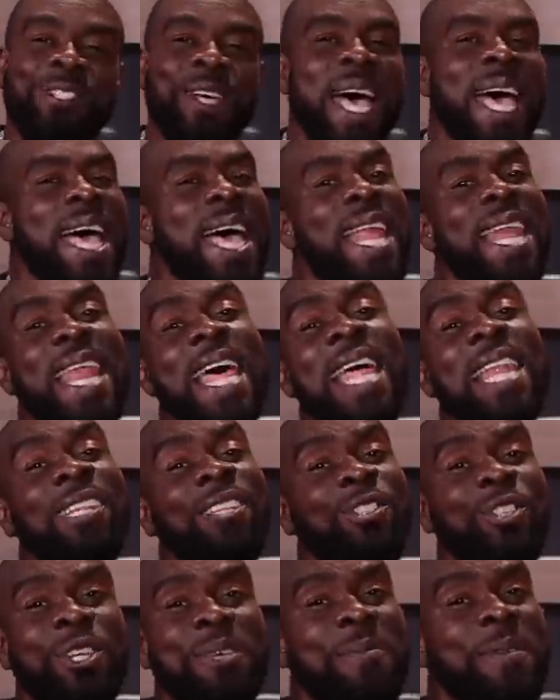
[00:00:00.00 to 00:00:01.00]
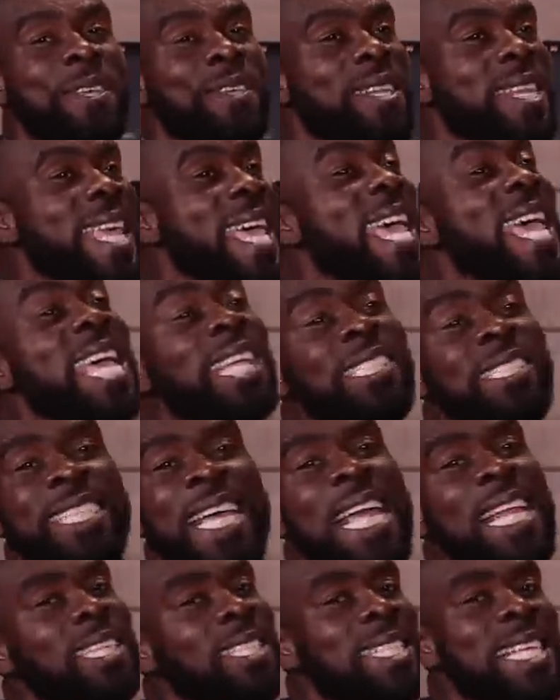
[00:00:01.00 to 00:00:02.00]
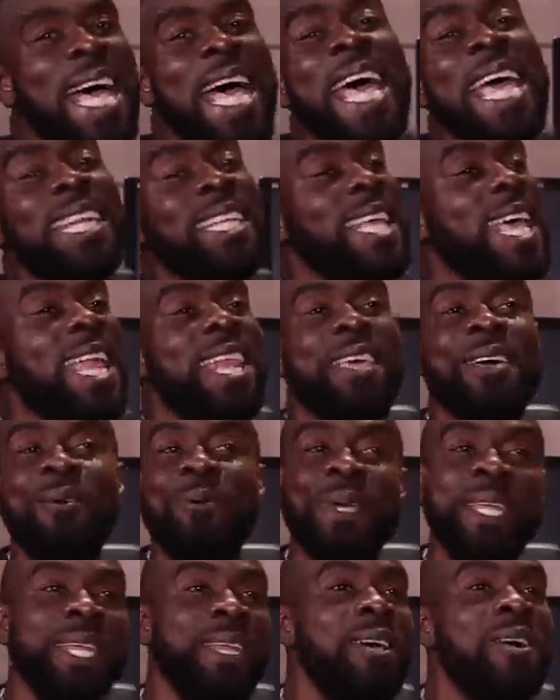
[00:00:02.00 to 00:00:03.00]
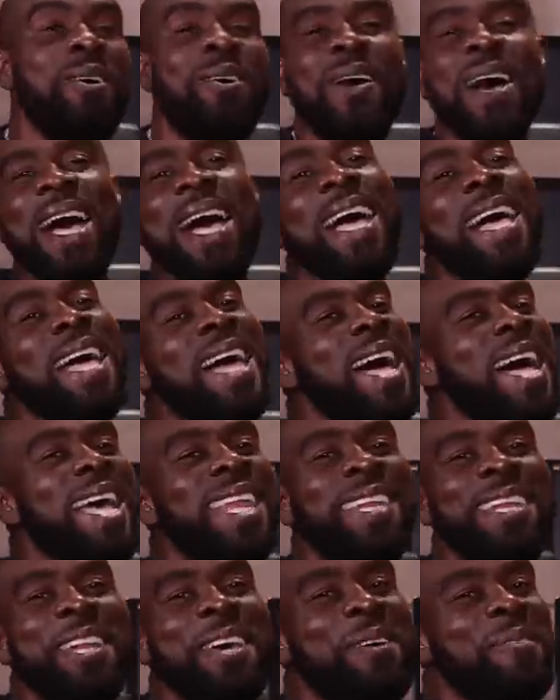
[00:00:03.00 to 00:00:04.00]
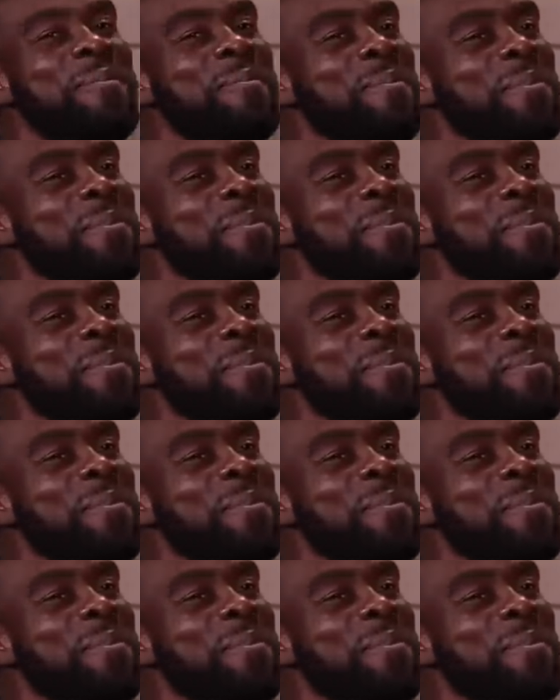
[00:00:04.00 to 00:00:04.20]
trial and tribulations, I tell you, we know I no